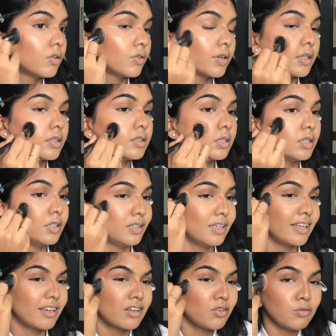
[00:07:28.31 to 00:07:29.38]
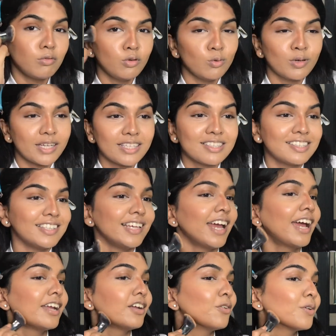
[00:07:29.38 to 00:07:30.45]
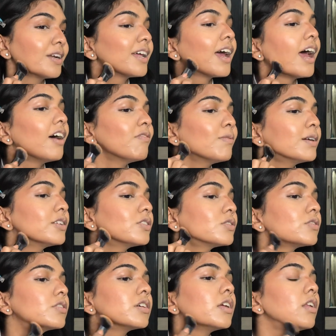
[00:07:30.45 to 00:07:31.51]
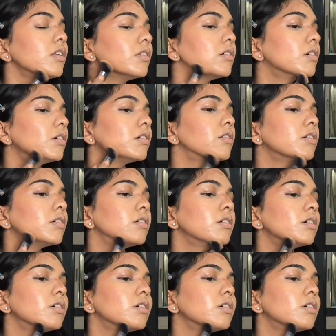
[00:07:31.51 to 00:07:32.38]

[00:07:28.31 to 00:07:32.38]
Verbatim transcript: You can see, like you, you can see I don't have much to tell.